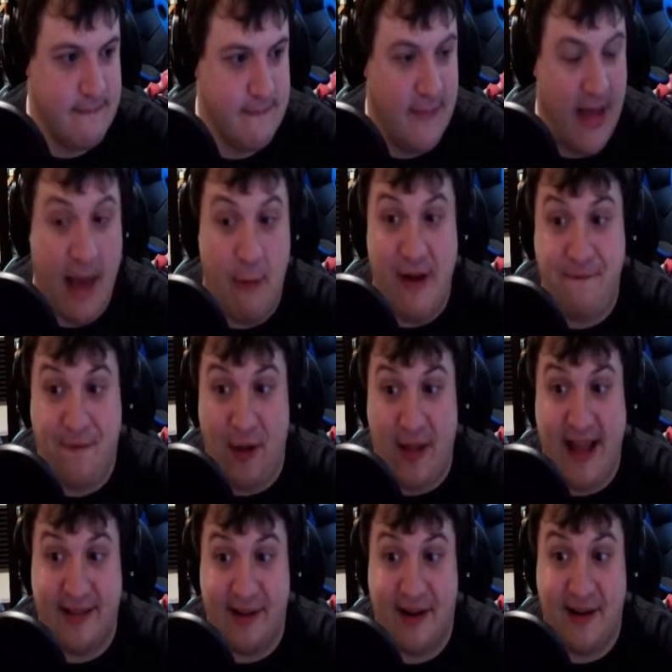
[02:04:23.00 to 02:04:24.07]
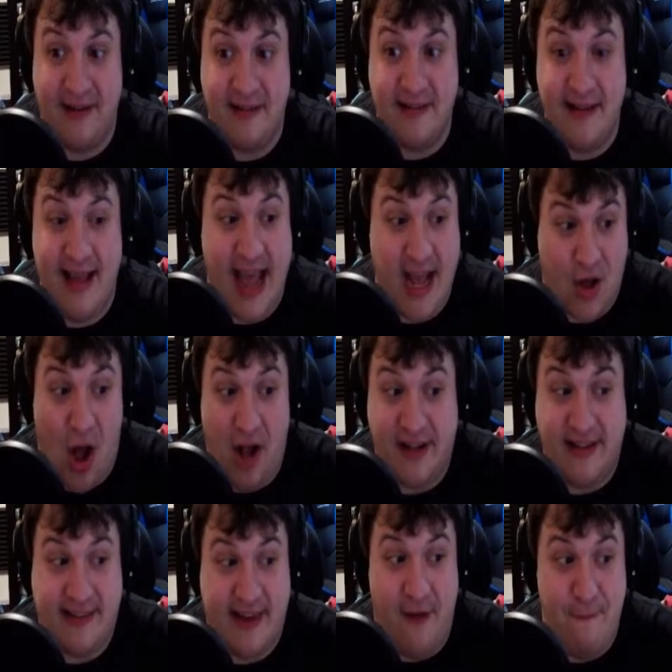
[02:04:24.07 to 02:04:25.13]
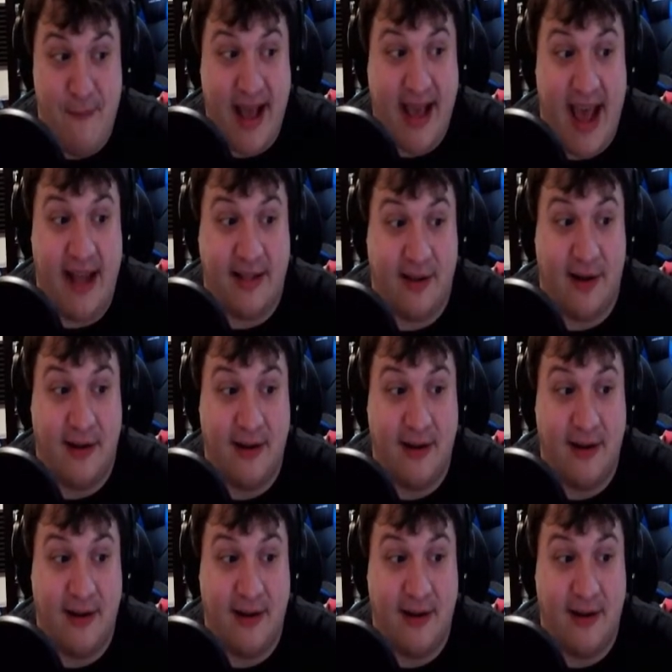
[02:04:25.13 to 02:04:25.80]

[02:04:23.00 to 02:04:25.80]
It went full Hitler. It called itself Mecha Hitler.